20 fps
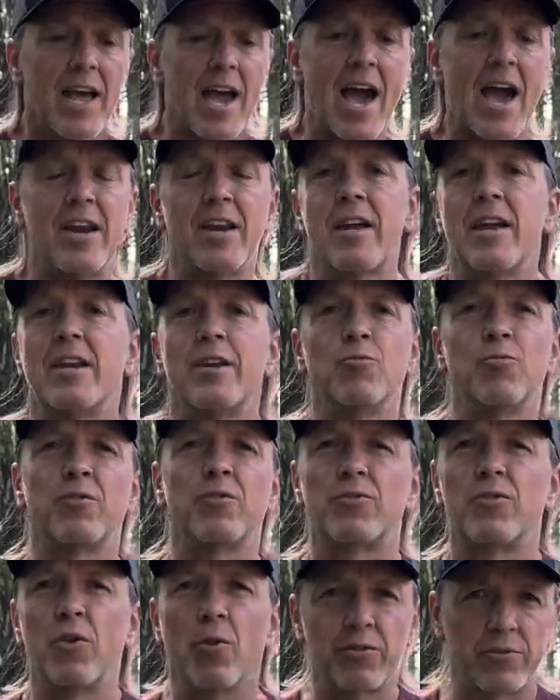And it
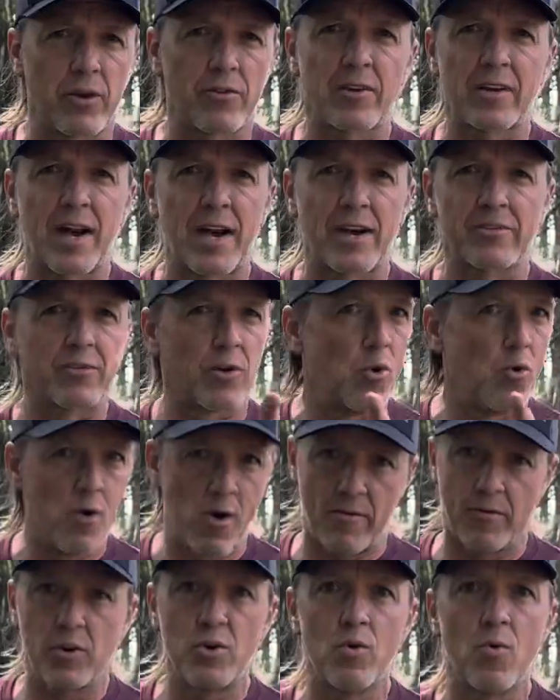was those other guys. So
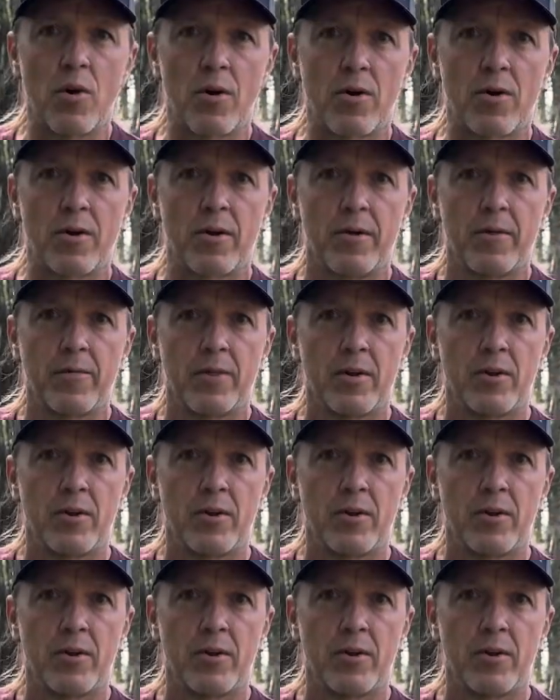whoever you were,